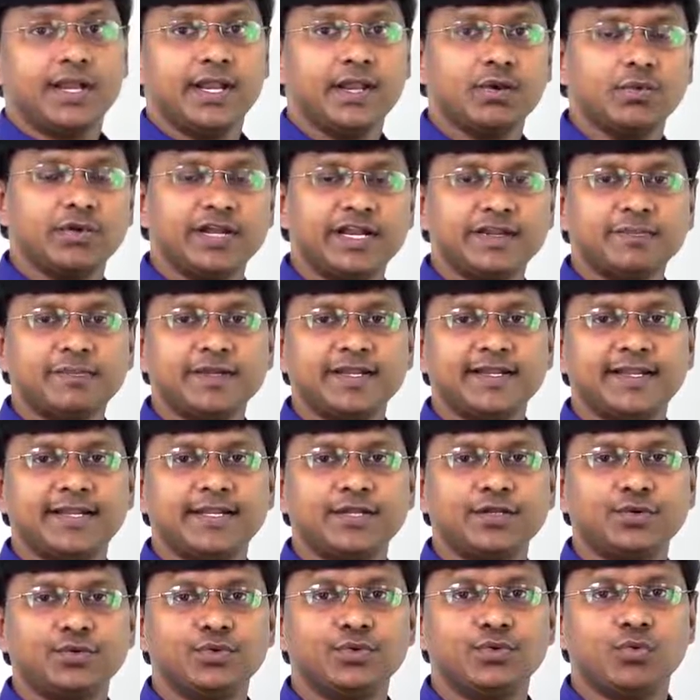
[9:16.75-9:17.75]
Now let me tell
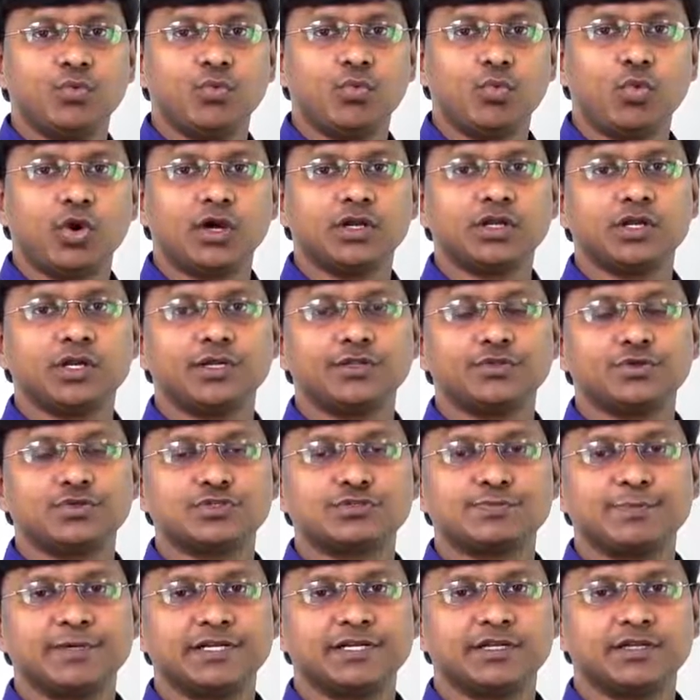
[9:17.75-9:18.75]
you what are
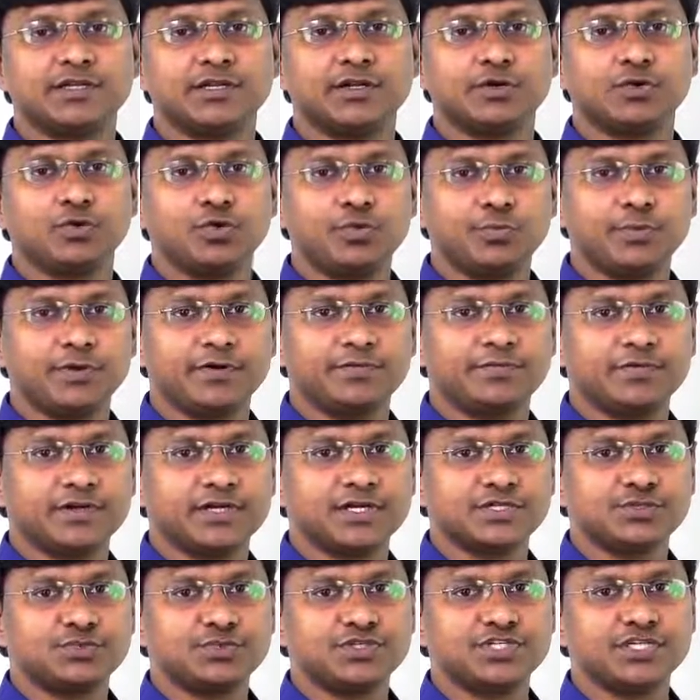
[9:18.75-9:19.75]
those particular group of
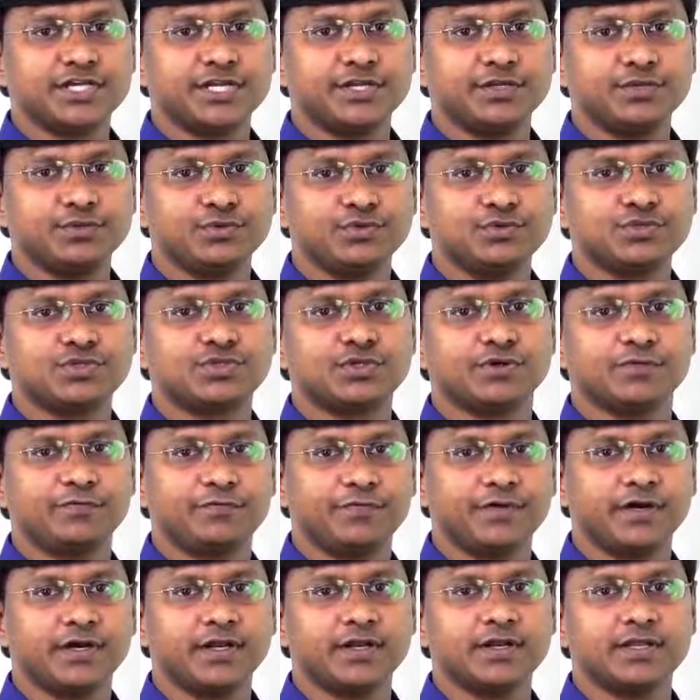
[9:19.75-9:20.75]
drugs which are used
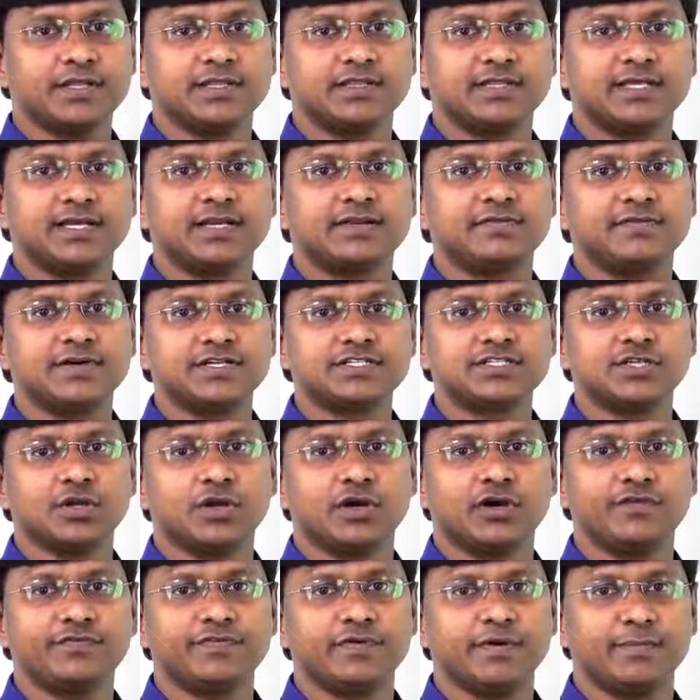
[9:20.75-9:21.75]
for the reversal
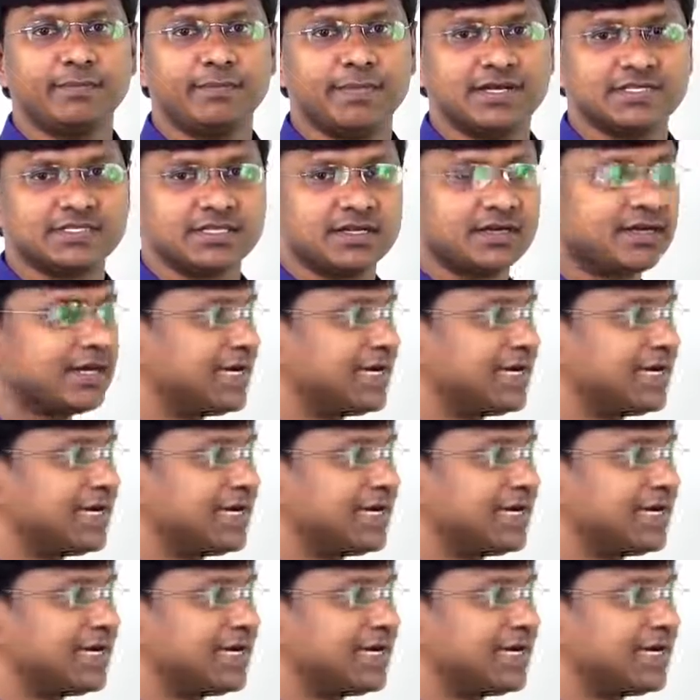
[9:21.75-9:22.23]
of muscle